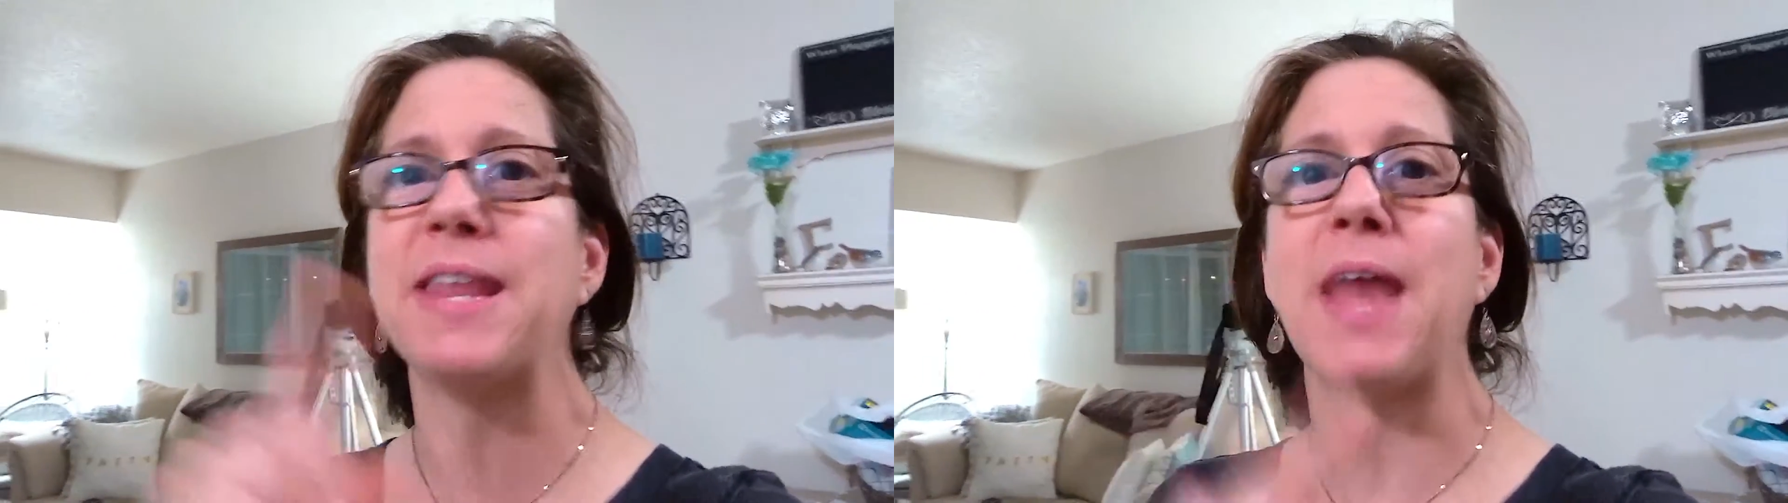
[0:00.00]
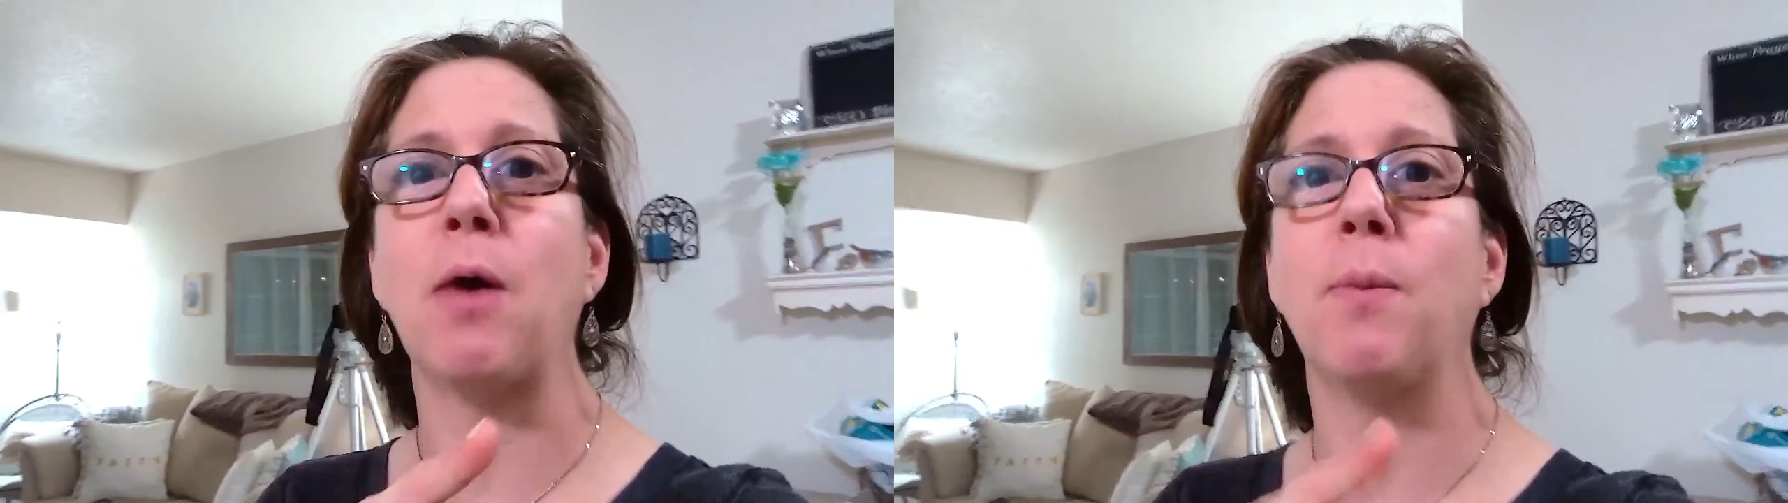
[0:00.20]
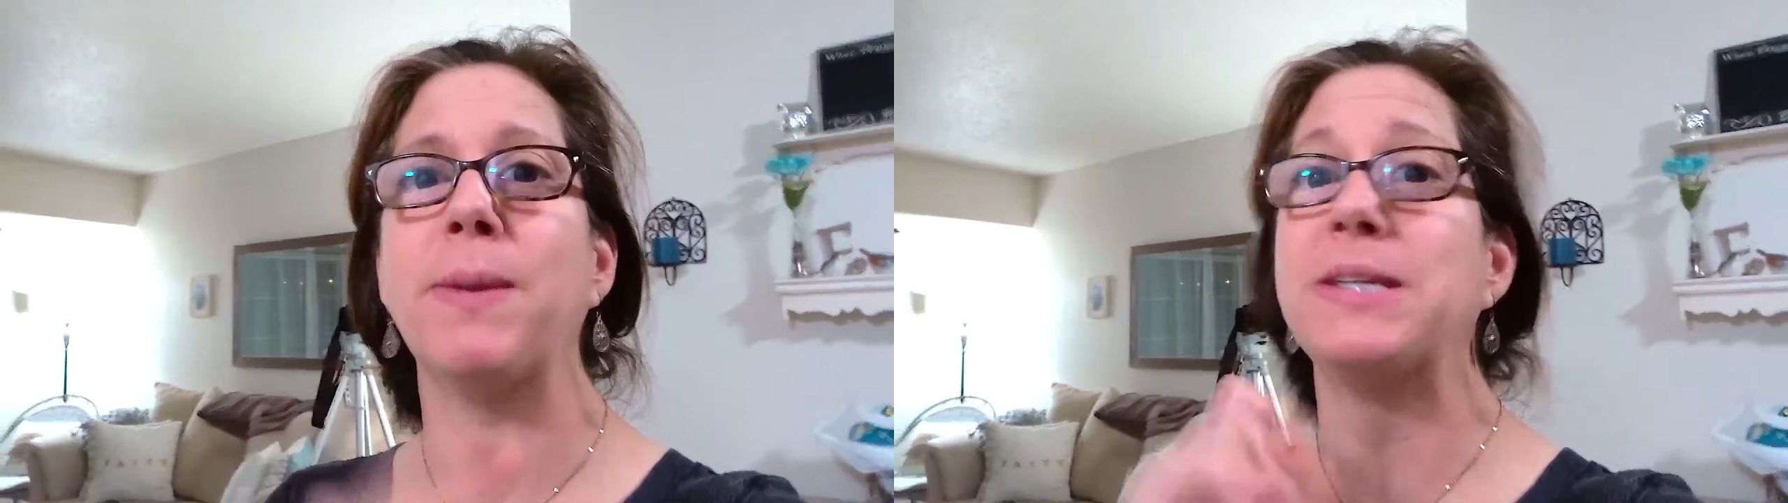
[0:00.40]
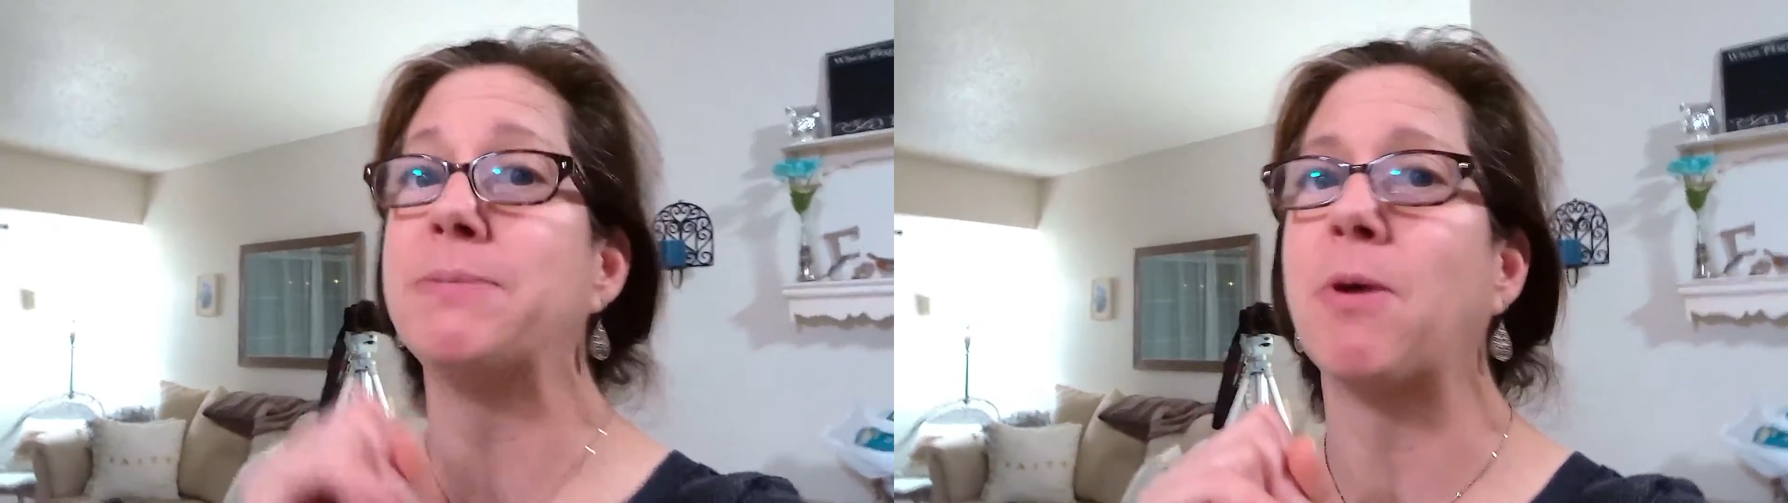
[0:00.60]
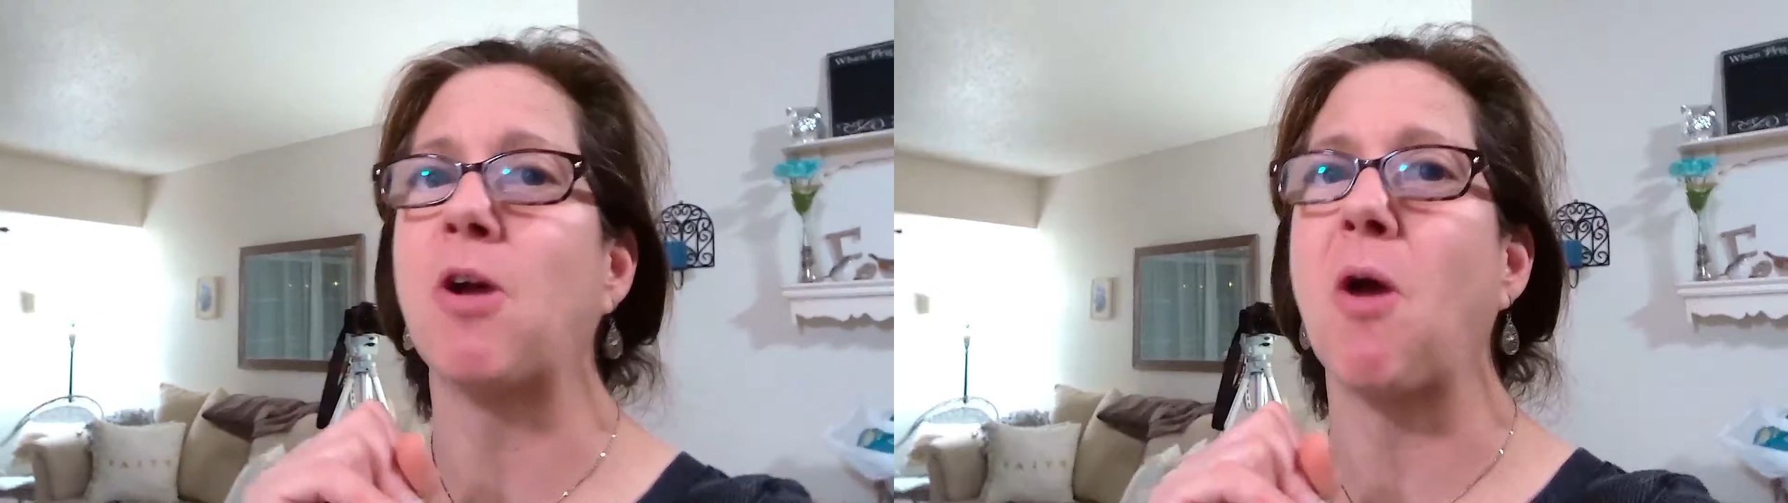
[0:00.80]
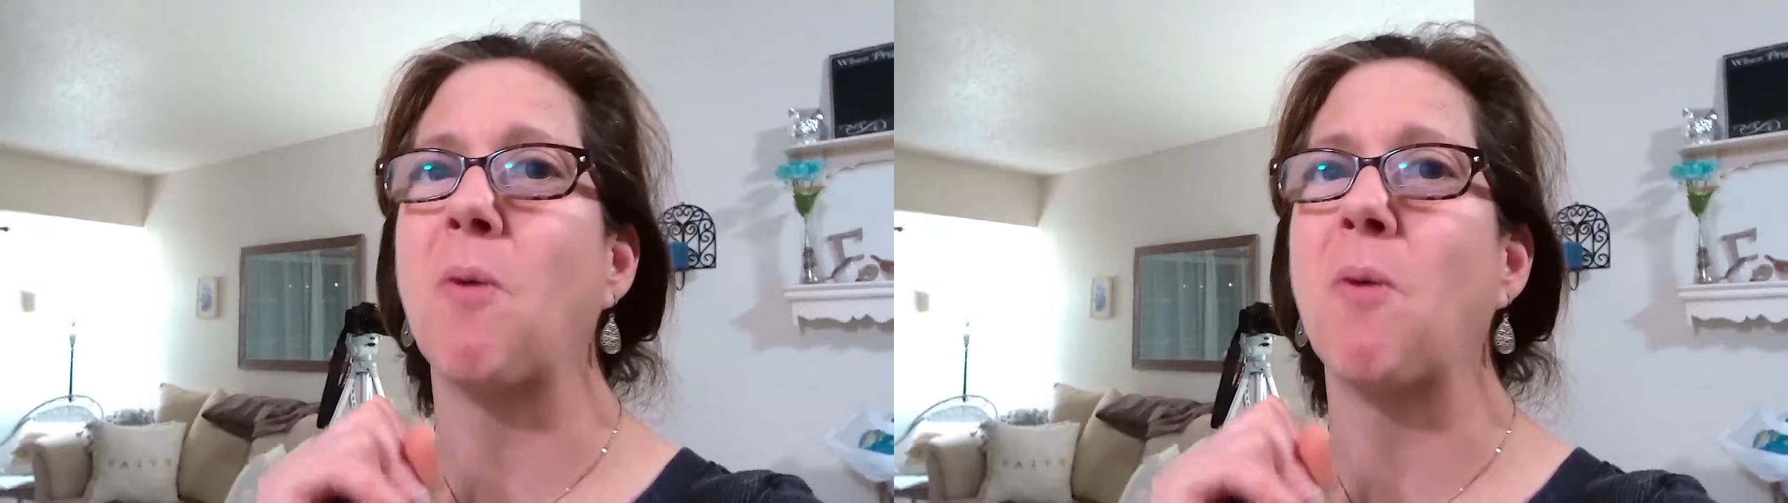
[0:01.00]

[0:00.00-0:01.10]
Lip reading: and that will be tomorrow.